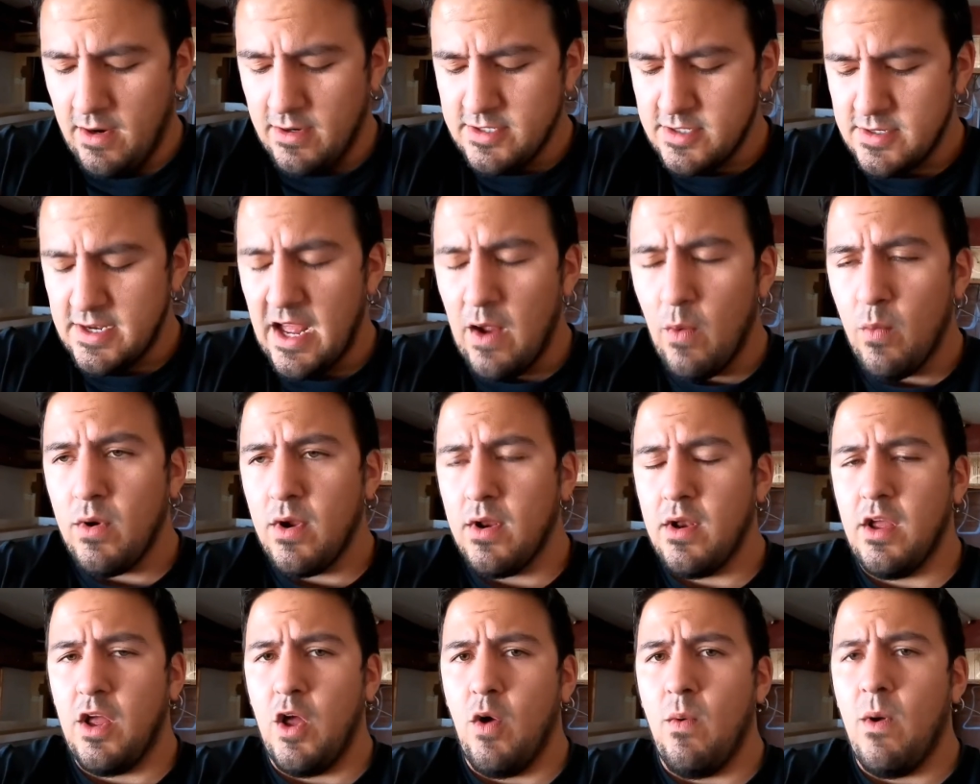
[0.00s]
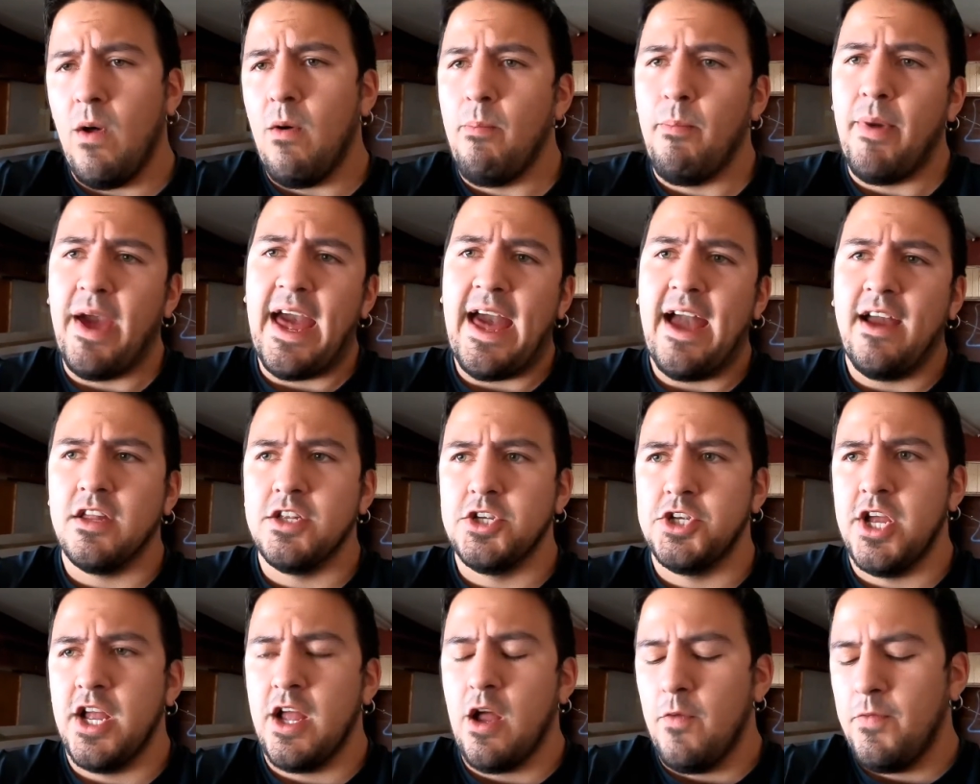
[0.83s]
So now we're gonna go out back and
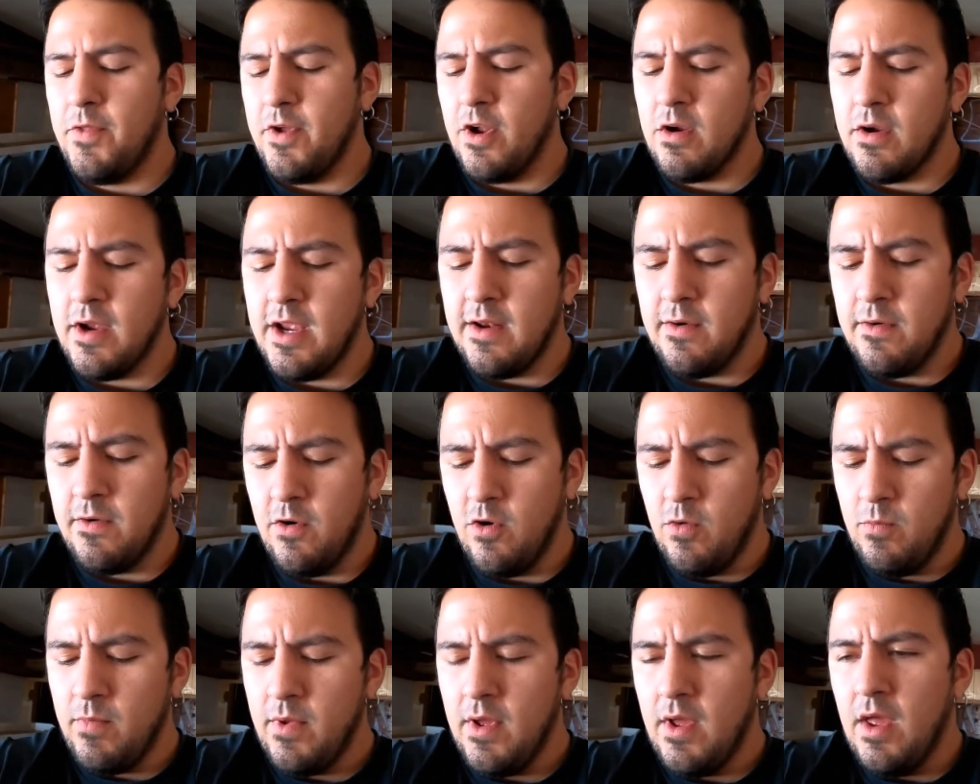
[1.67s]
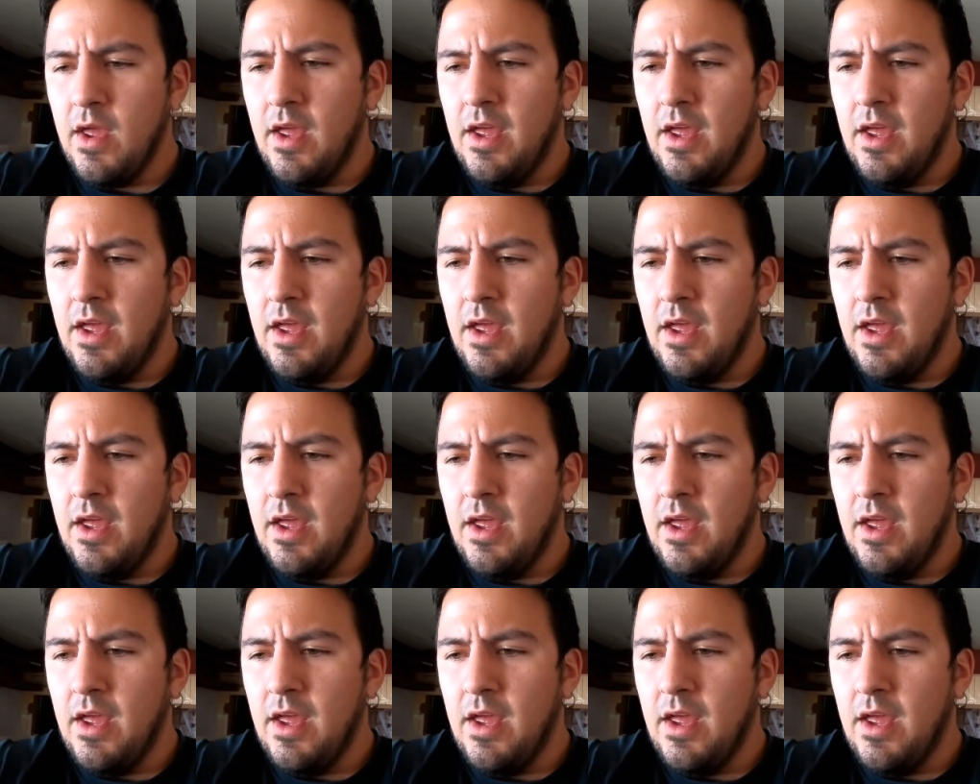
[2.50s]
check out the green room